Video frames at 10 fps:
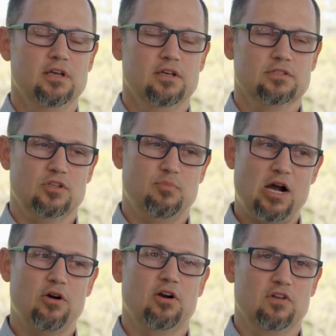So the
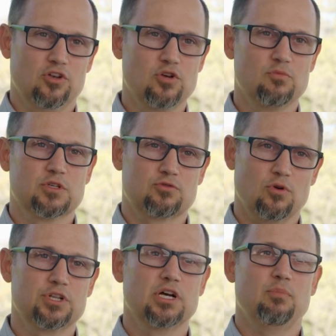power of ELUME is
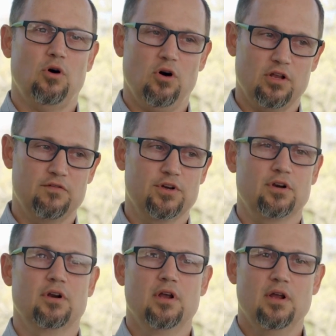rolling up all of
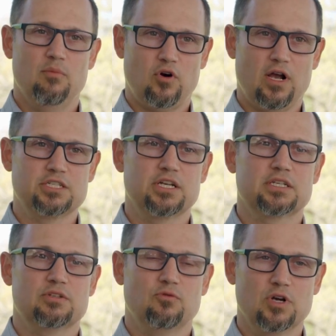your projects
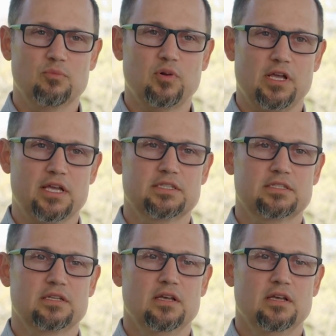in one place,